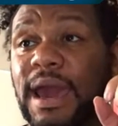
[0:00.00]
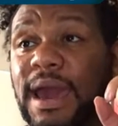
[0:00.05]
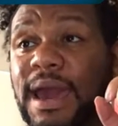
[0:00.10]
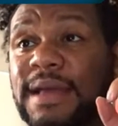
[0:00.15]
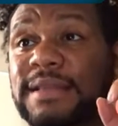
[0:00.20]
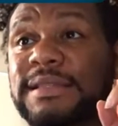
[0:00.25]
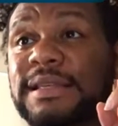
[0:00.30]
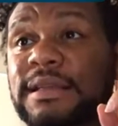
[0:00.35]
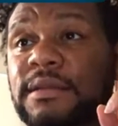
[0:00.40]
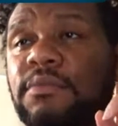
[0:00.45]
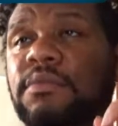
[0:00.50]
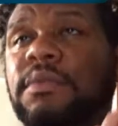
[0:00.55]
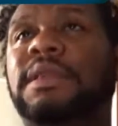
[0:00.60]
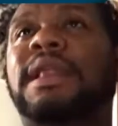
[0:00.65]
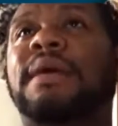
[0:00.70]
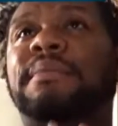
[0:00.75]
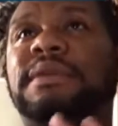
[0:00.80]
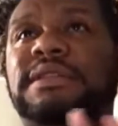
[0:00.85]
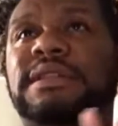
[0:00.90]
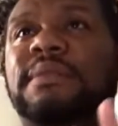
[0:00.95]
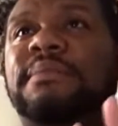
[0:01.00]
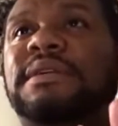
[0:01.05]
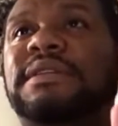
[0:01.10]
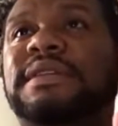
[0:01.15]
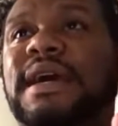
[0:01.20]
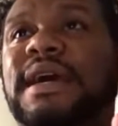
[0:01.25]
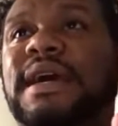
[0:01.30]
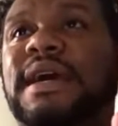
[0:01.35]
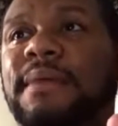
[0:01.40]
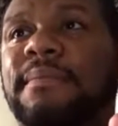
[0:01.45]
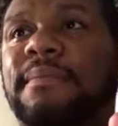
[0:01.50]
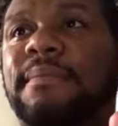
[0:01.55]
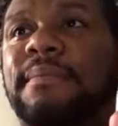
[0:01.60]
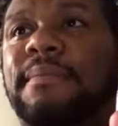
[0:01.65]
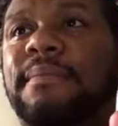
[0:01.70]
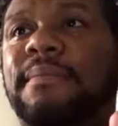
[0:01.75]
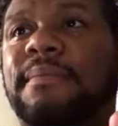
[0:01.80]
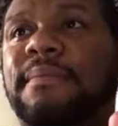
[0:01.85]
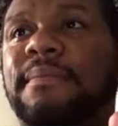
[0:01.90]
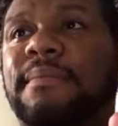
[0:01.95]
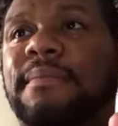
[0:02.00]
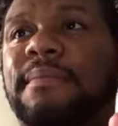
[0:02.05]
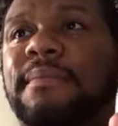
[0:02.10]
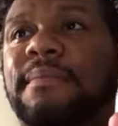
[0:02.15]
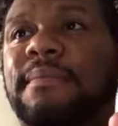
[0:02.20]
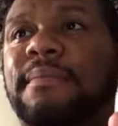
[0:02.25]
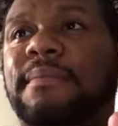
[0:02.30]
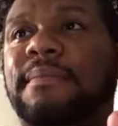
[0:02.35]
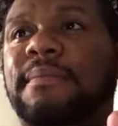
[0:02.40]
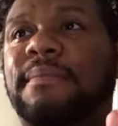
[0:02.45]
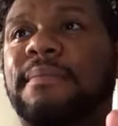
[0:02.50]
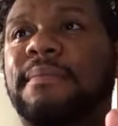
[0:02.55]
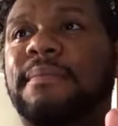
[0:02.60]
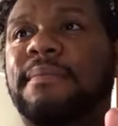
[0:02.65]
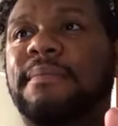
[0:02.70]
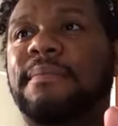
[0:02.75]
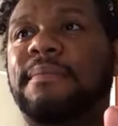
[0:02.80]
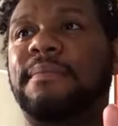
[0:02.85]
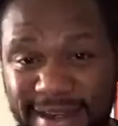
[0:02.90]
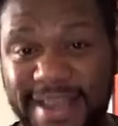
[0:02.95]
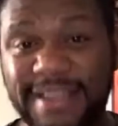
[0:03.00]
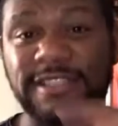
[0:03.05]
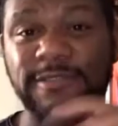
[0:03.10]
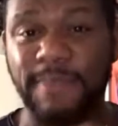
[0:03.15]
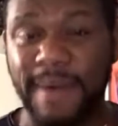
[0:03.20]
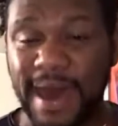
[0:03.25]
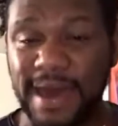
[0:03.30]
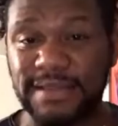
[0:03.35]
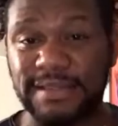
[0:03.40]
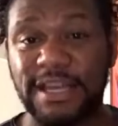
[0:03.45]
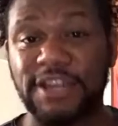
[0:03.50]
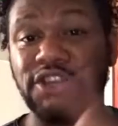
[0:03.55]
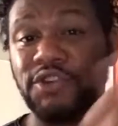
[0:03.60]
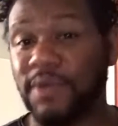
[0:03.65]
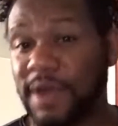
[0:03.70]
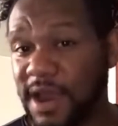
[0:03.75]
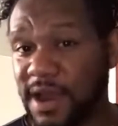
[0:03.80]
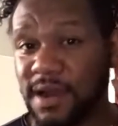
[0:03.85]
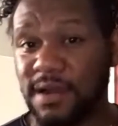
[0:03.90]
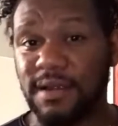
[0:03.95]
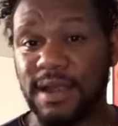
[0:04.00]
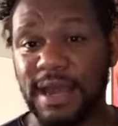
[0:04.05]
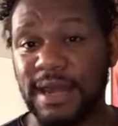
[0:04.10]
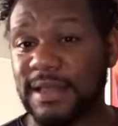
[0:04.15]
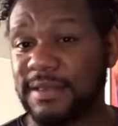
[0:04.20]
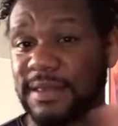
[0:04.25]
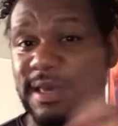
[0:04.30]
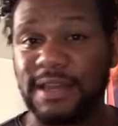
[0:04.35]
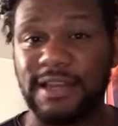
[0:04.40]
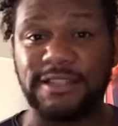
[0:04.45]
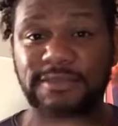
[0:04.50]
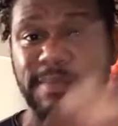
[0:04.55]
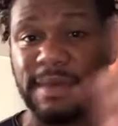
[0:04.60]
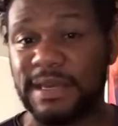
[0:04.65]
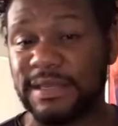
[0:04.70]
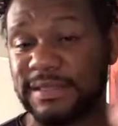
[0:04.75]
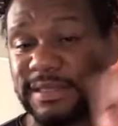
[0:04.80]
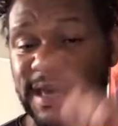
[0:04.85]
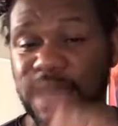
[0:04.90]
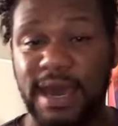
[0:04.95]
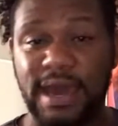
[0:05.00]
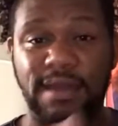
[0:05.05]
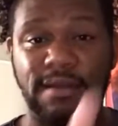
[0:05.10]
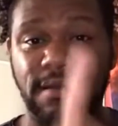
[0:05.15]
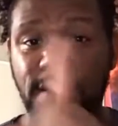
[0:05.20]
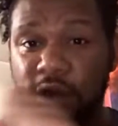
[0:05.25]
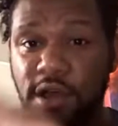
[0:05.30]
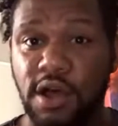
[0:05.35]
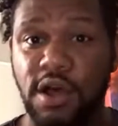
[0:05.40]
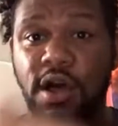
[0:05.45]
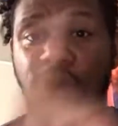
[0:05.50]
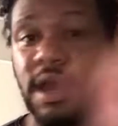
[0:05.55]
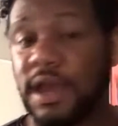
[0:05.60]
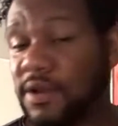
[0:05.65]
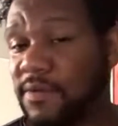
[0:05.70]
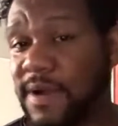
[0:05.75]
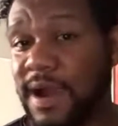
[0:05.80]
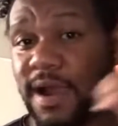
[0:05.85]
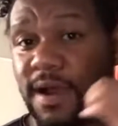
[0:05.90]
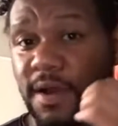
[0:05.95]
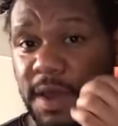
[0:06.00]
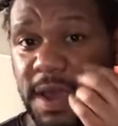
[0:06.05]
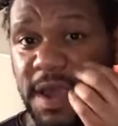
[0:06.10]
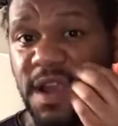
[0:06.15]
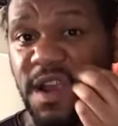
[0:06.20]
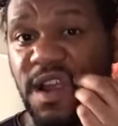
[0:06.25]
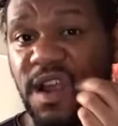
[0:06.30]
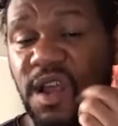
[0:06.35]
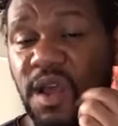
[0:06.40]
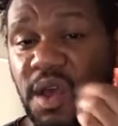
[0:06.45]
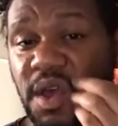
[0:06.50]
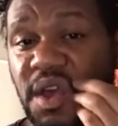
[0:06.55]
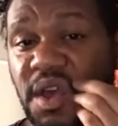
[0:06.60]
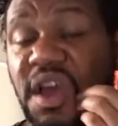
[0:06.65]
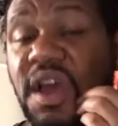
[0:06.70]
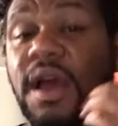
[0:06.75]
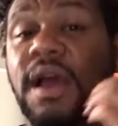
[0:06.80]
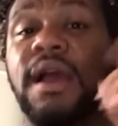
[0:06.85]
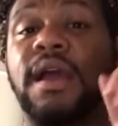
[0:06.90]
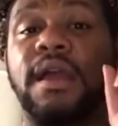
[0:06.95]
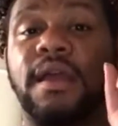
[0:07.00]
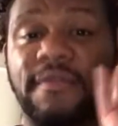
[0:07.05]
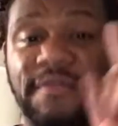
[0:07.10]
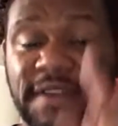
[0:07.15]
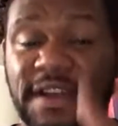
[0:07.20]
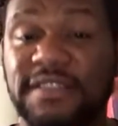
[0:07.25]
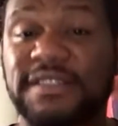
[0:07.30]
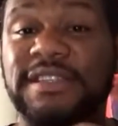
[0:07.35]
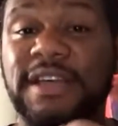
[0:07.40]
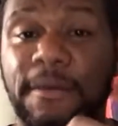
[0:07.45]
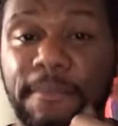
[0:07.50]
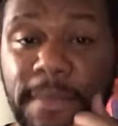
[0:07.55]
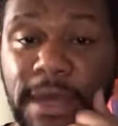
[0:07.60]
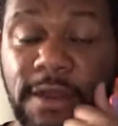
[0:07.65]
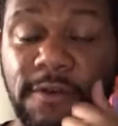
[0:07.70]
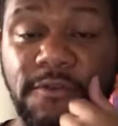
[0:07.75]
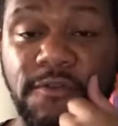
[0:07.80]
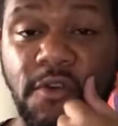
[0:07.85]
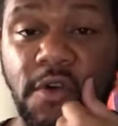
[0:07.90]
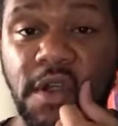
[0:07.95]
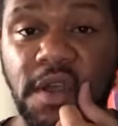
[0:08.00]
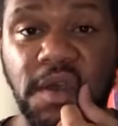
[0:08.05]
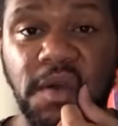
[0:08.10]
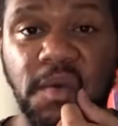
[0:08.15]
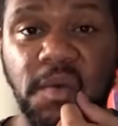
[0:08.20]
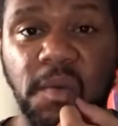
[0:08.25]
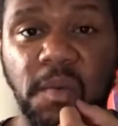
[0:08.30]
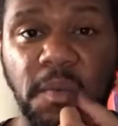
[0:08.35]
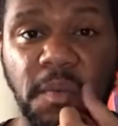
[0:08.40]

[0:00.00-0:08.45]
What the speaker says: it's let me take that back. When you are here in this space and you hear anything that's being said around here, there's something in it for you,